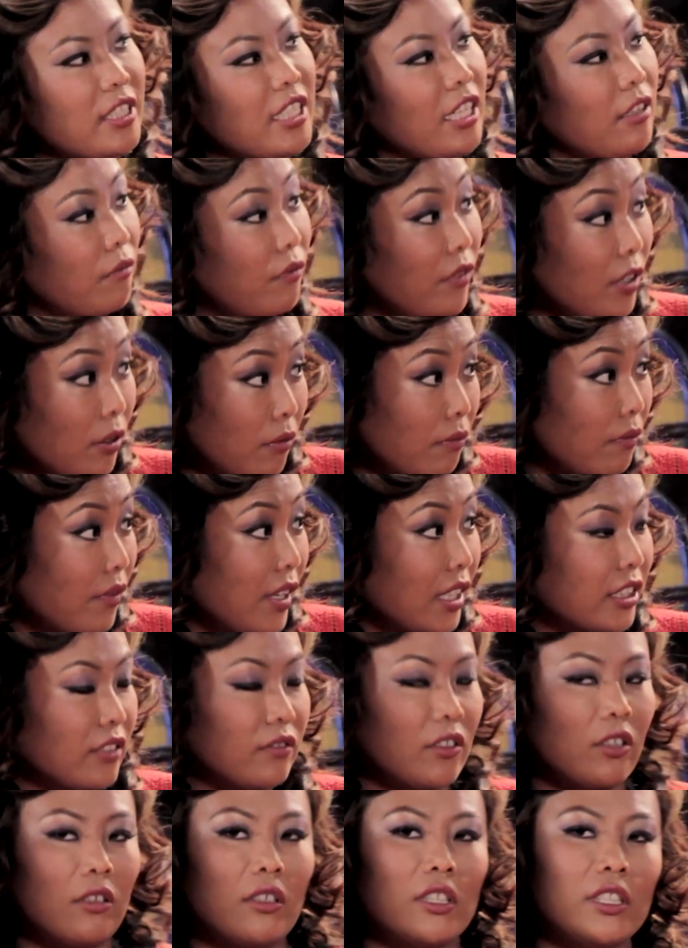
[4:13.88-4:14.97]
Town Film
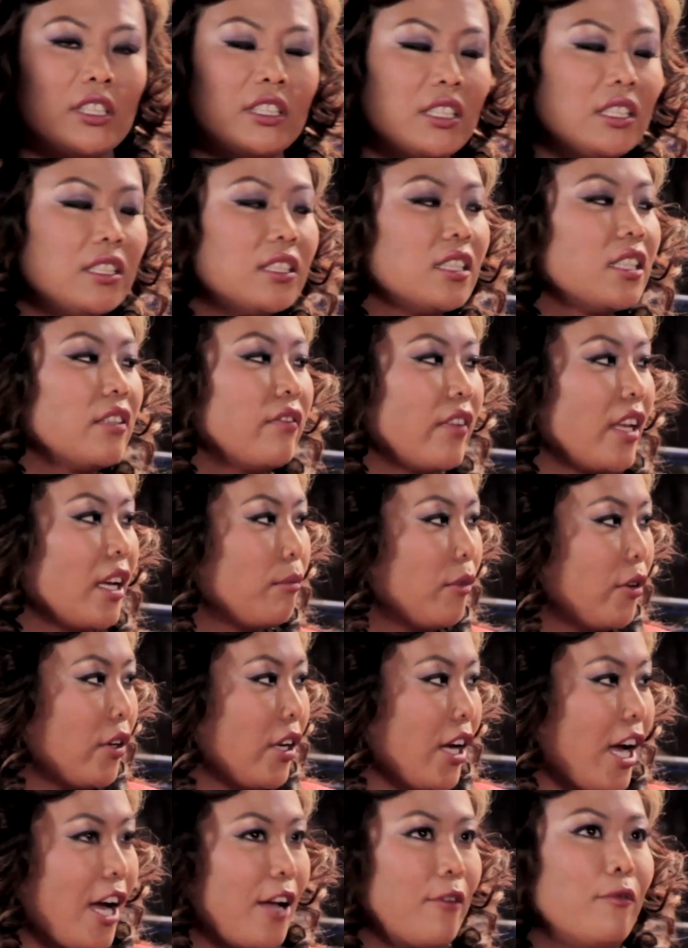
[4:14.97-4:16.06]
Festival or Season of
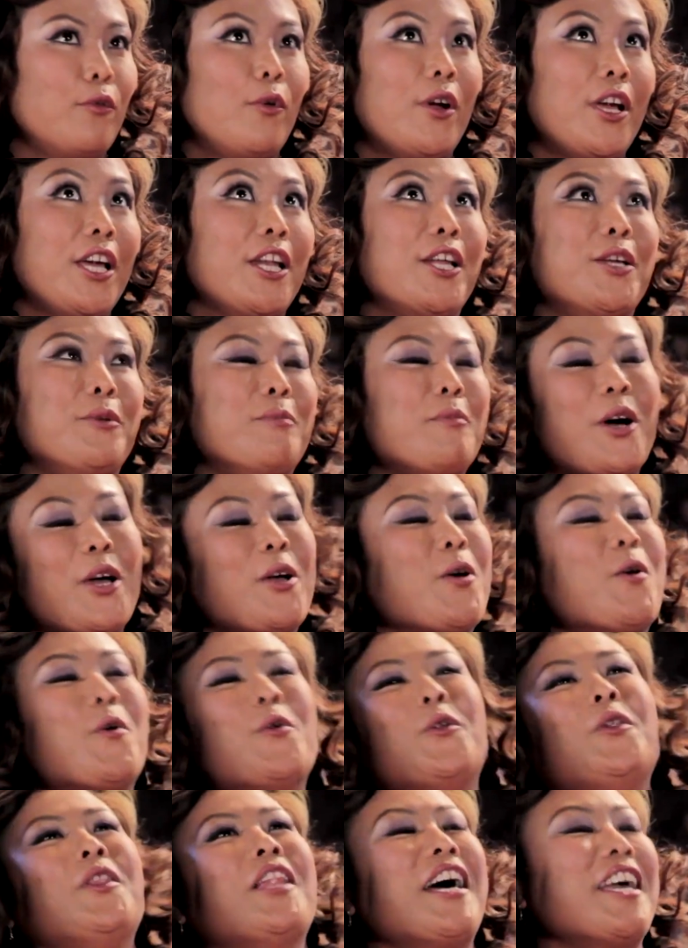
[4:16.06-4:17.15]
Cambodia, I've waited my
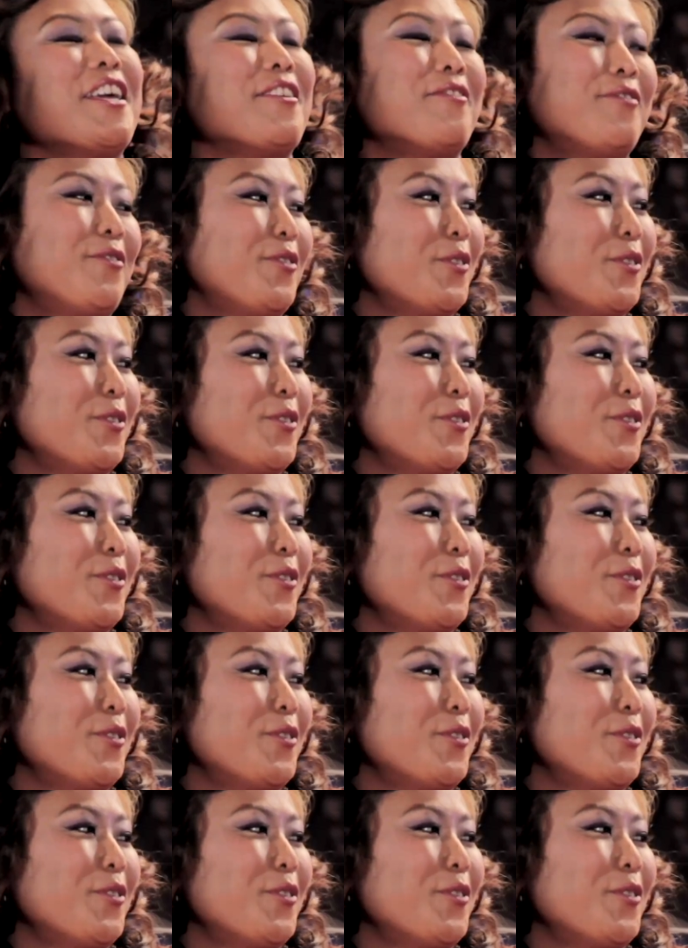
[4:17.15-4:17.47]
whole life